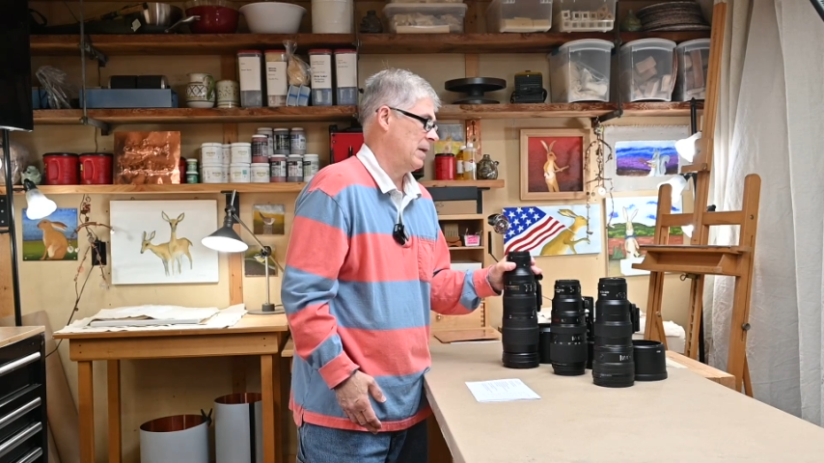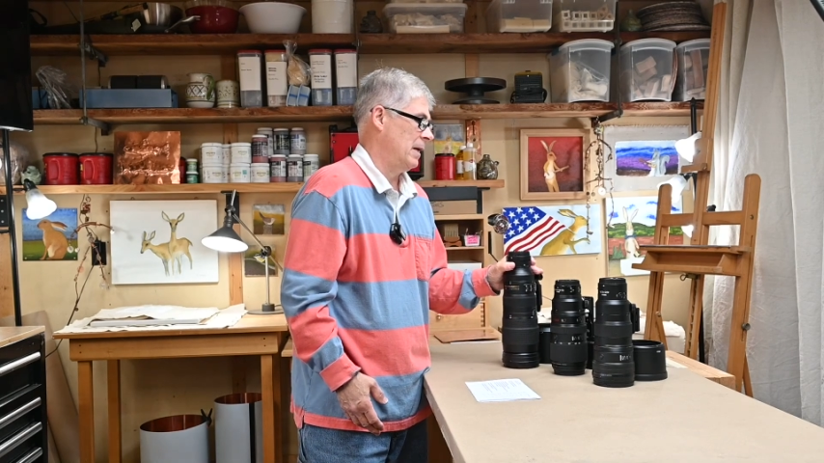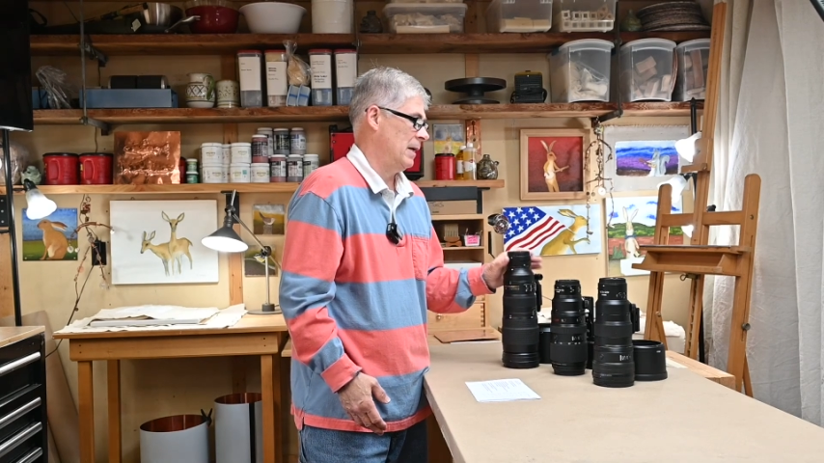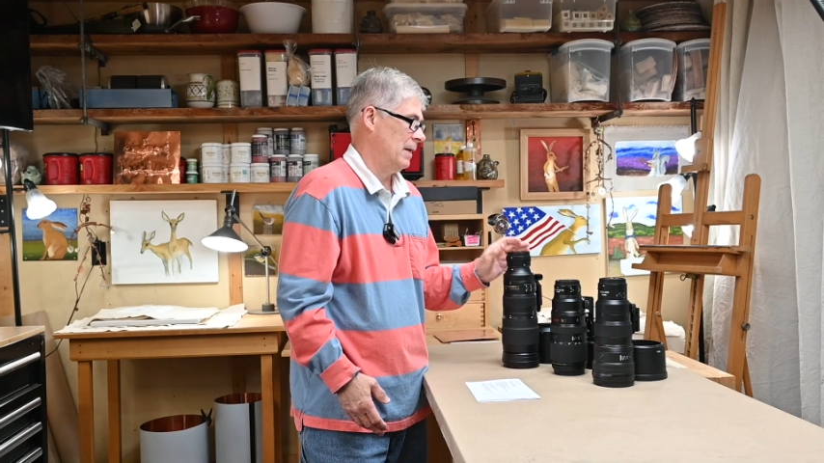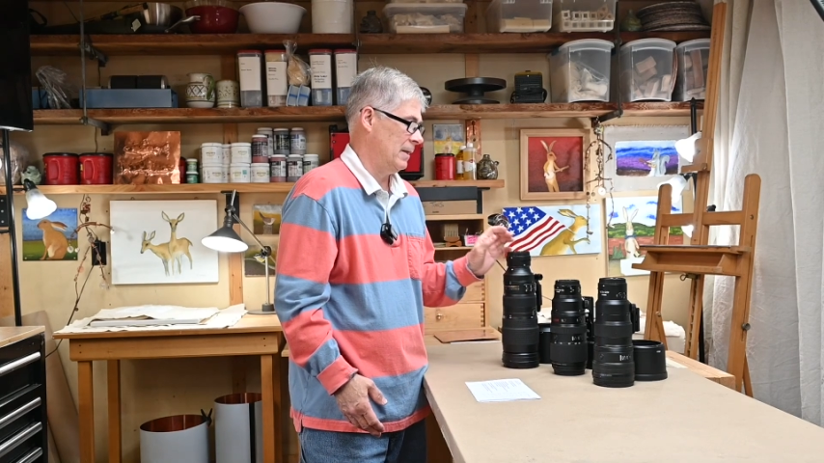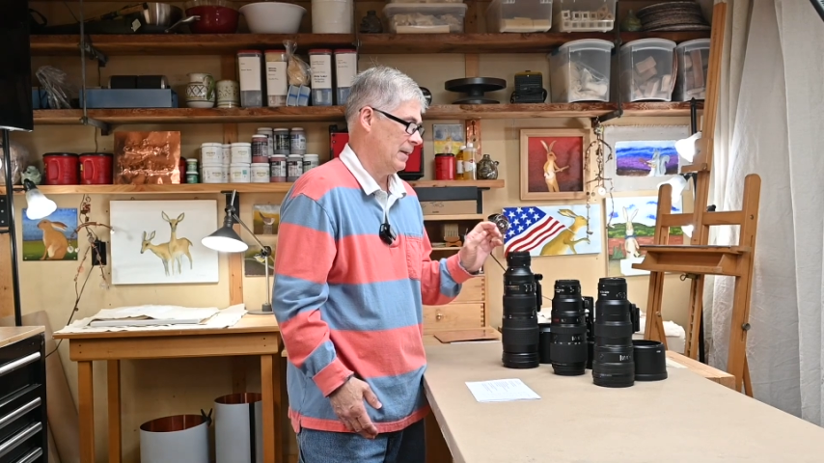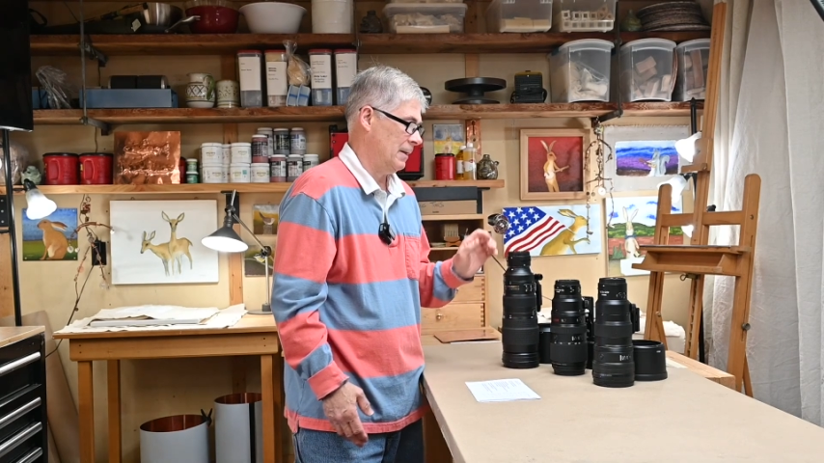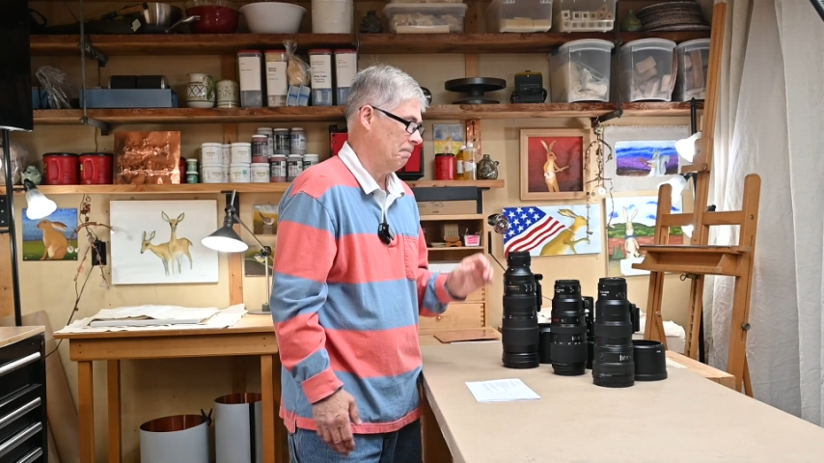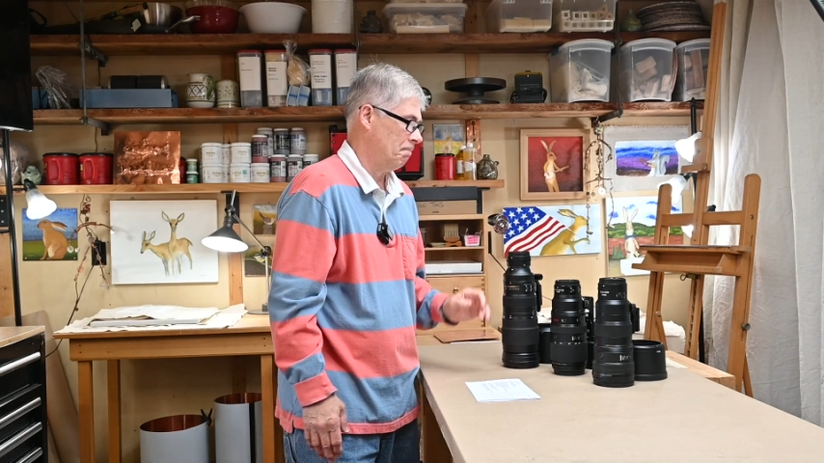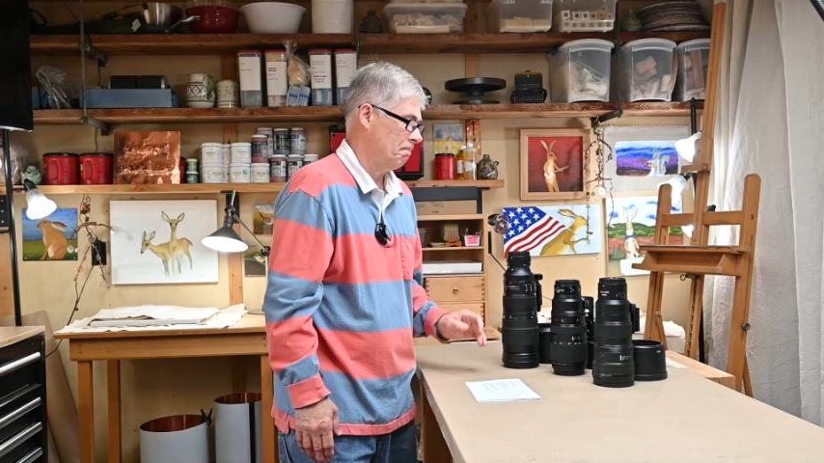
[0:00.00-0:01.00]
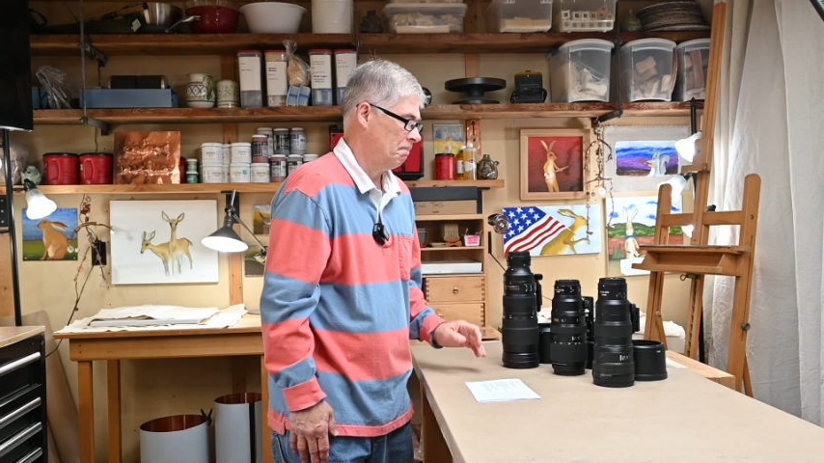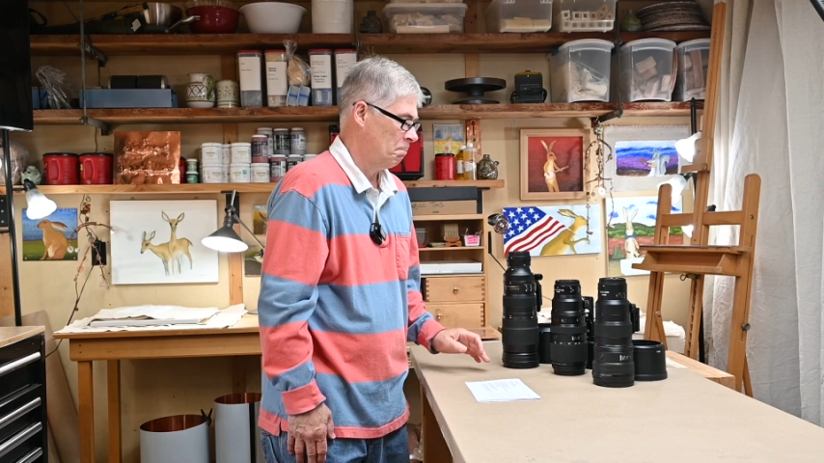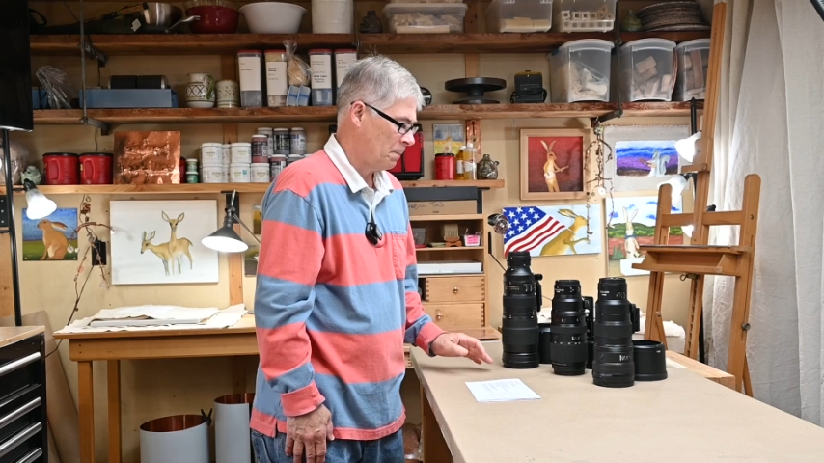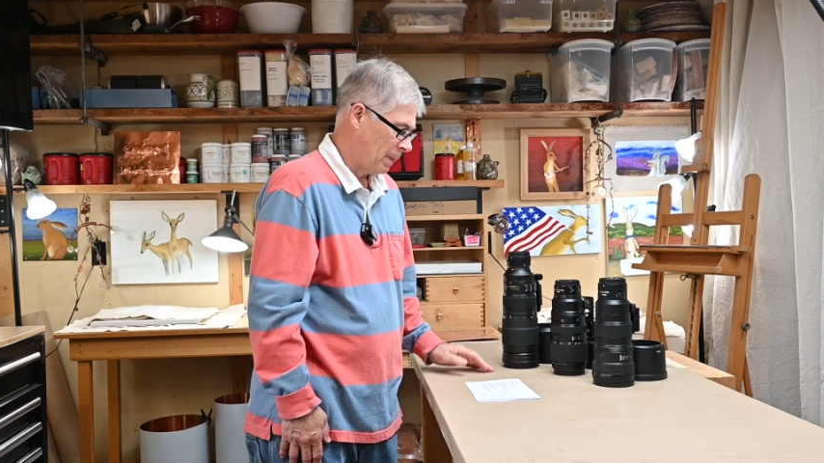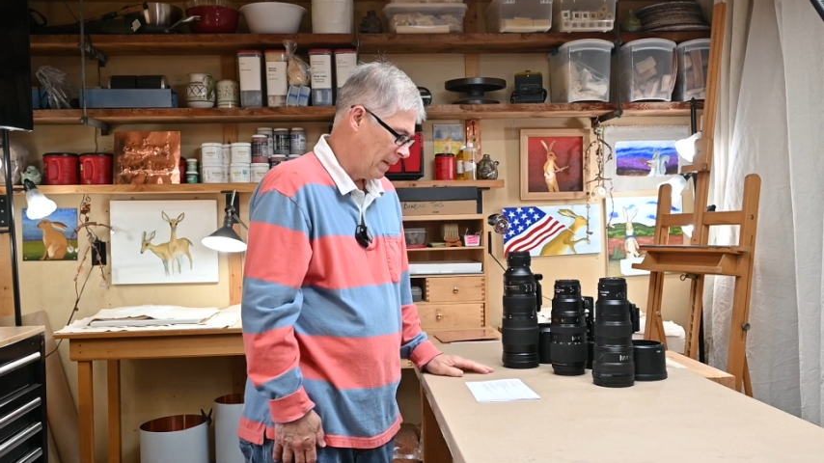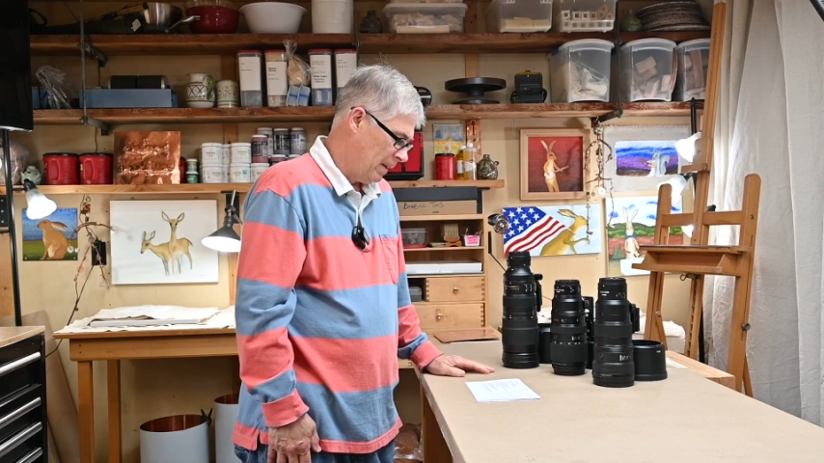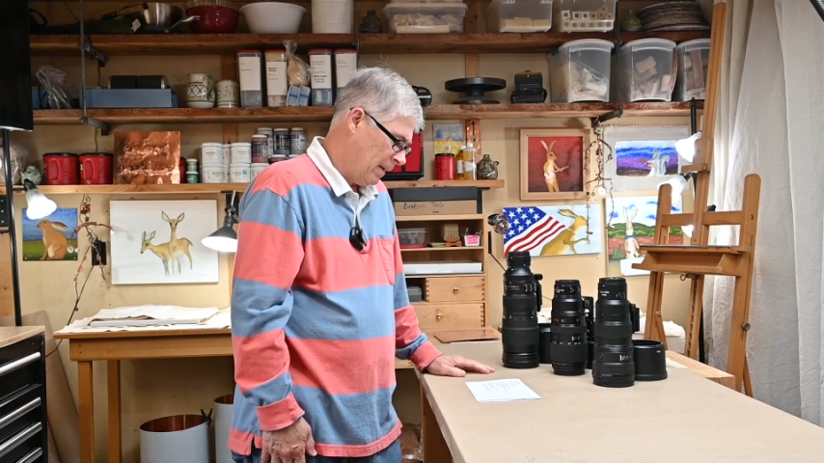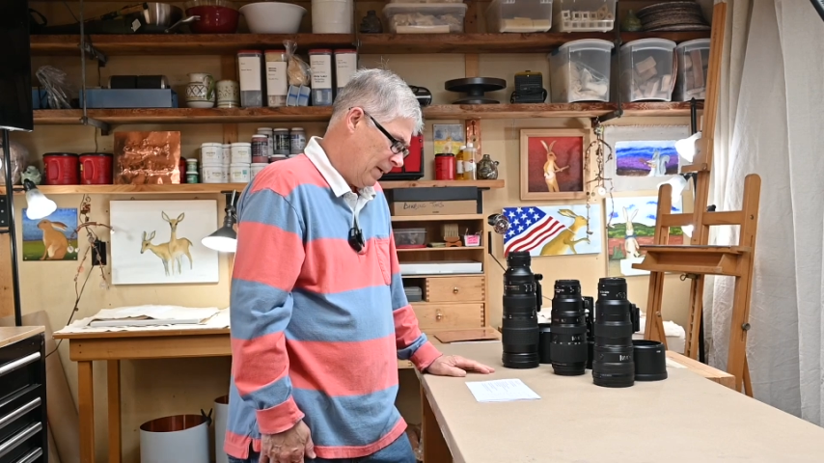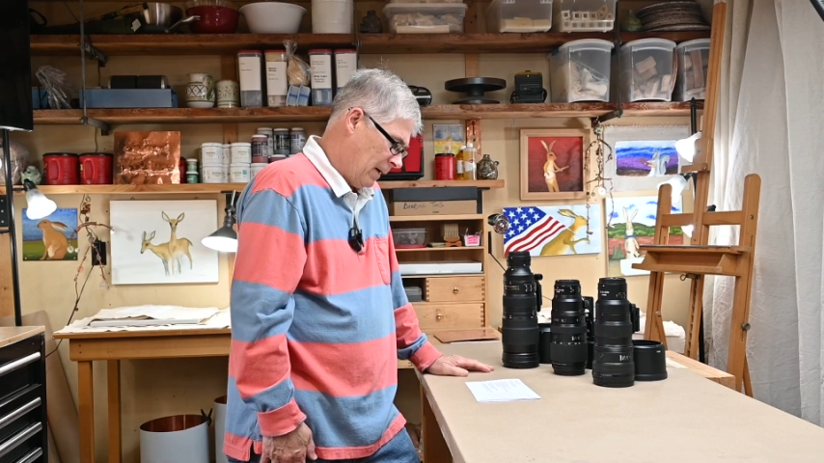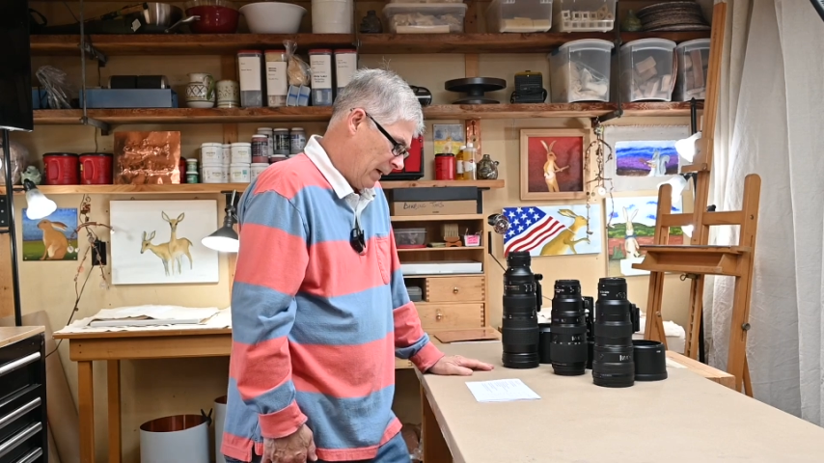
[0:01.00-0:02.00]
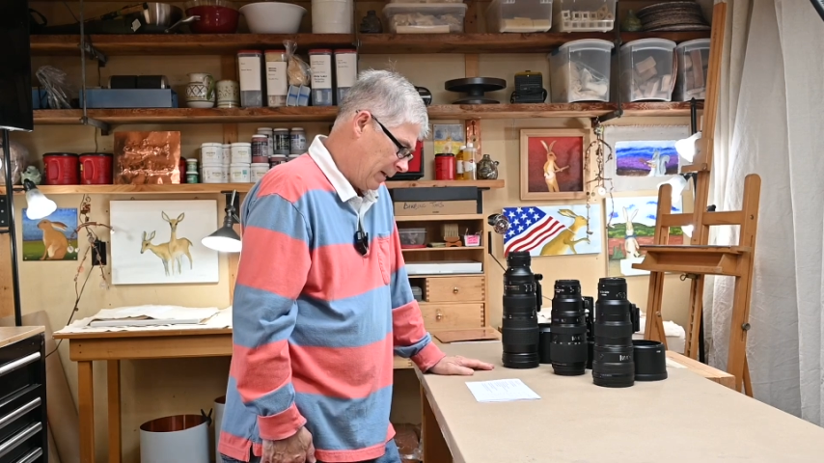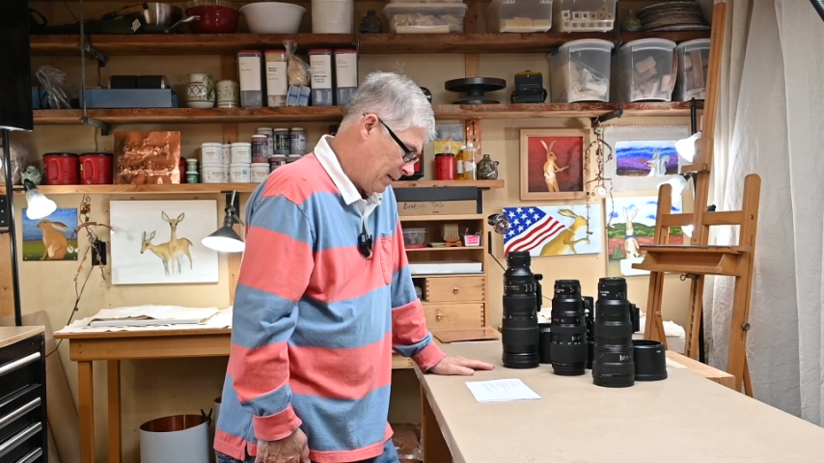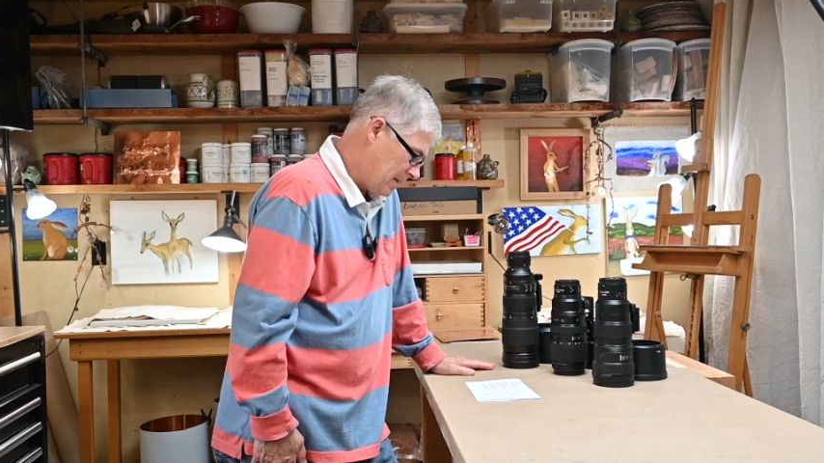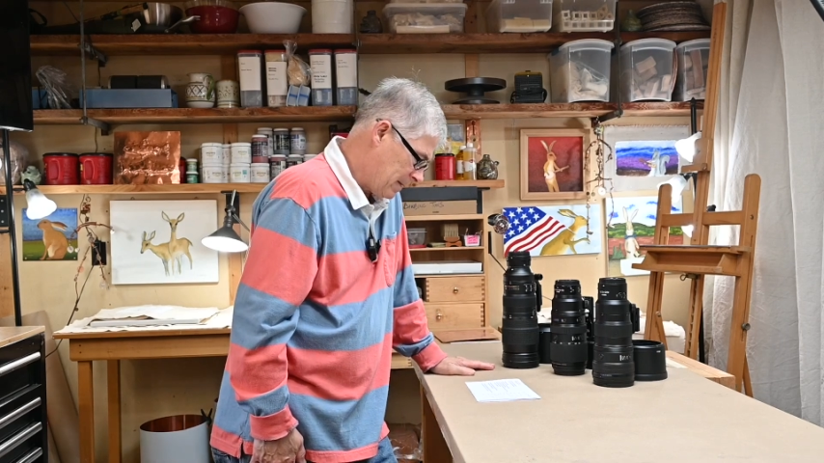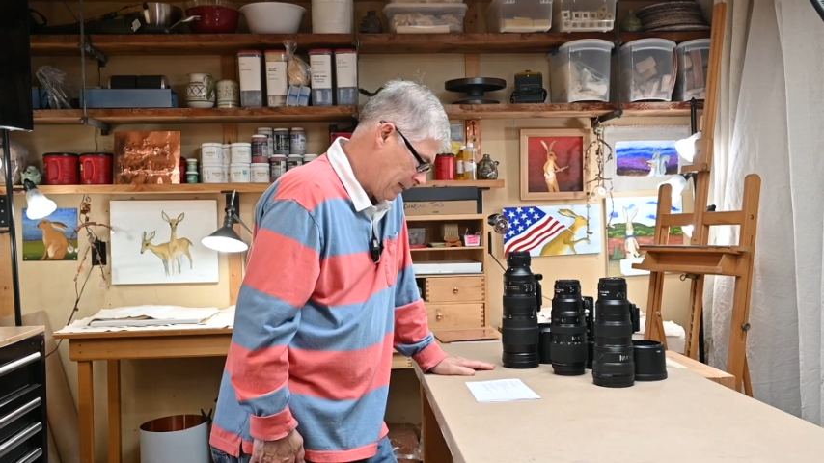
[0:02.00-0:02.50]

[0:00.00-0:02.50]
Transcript: And I guess